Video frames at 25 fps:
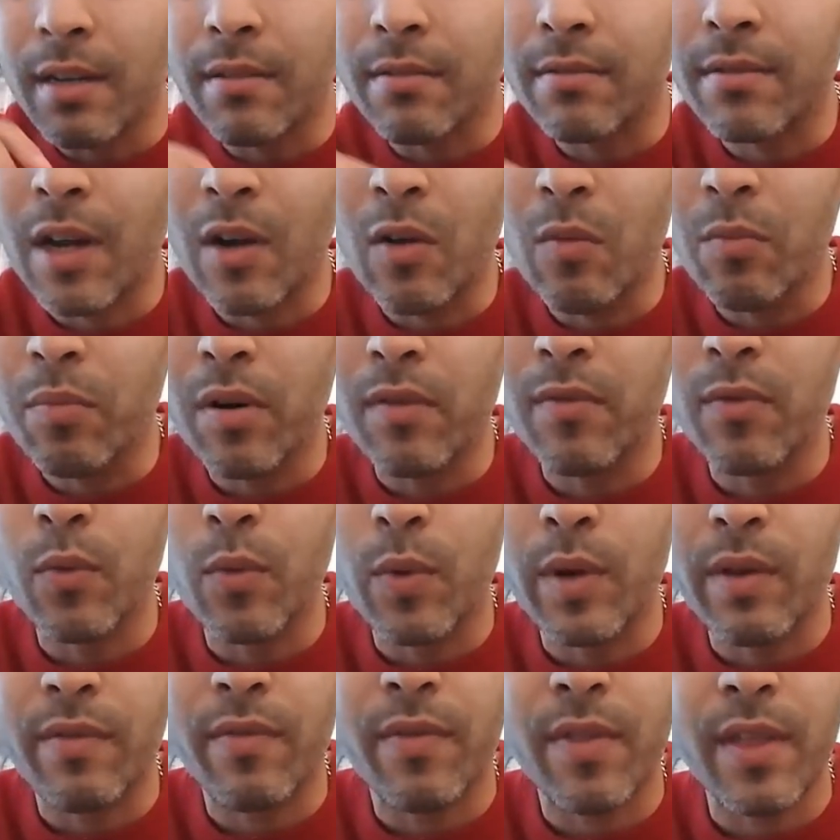Don't bother
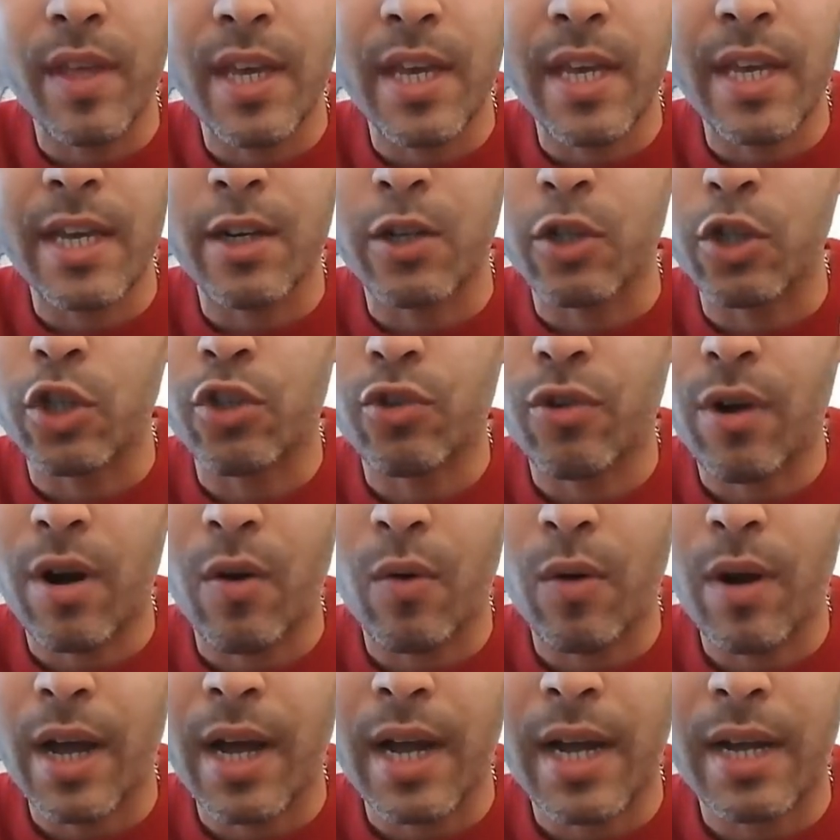with the
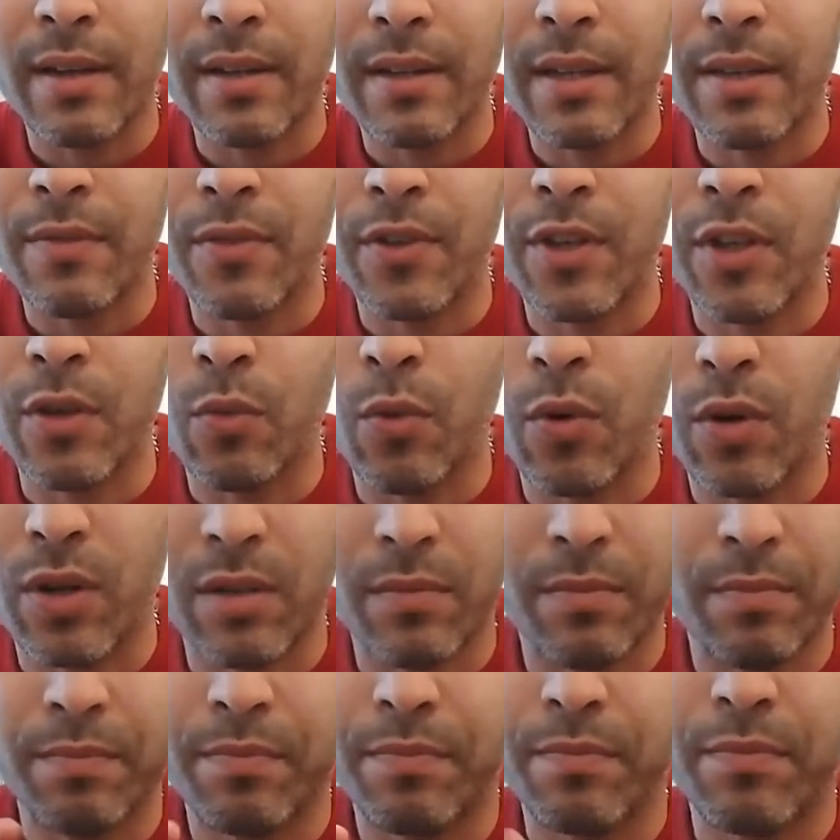controller if you want
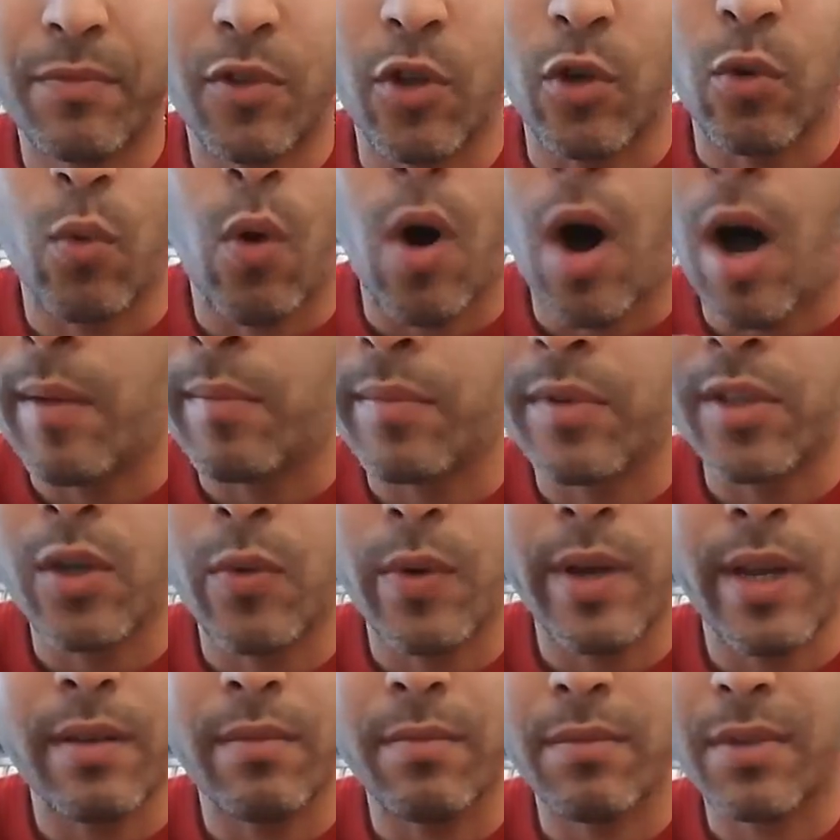to do what I'm
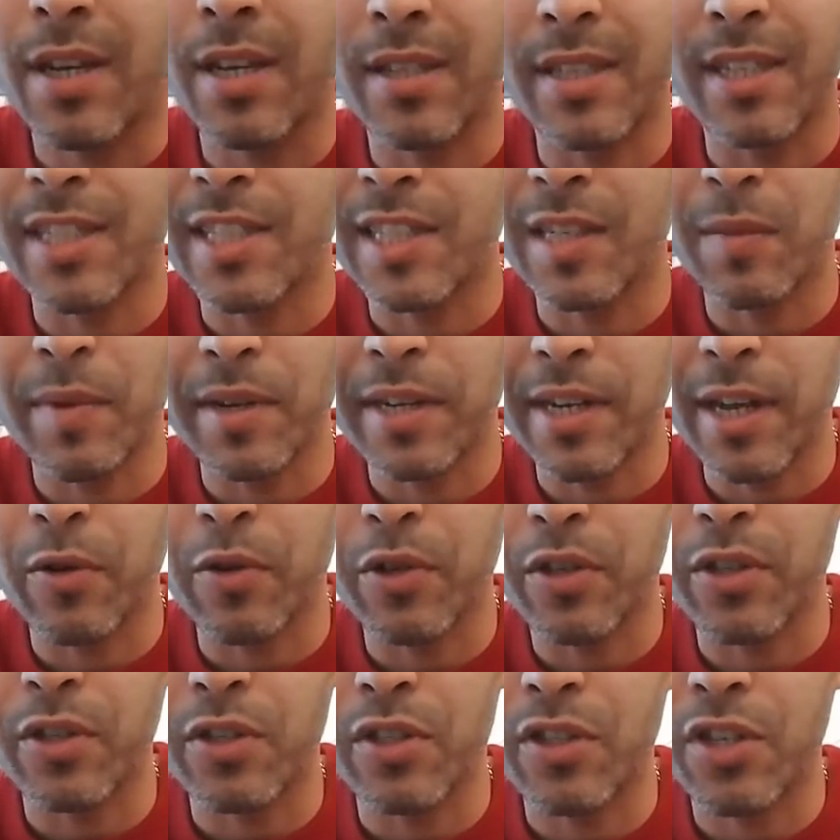doing, because it's going to be no
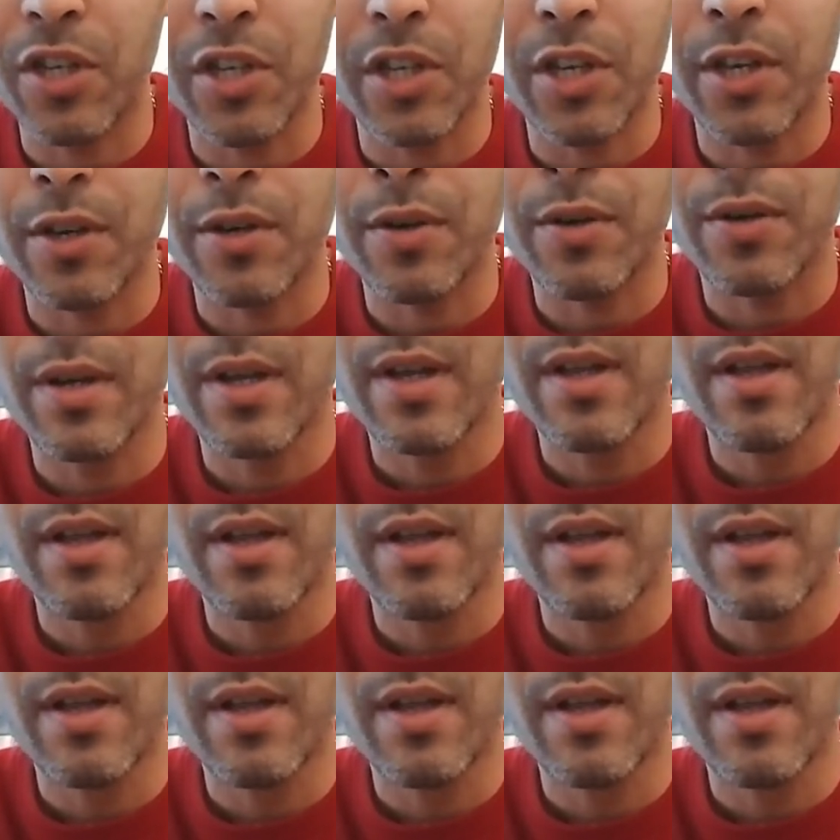good to you.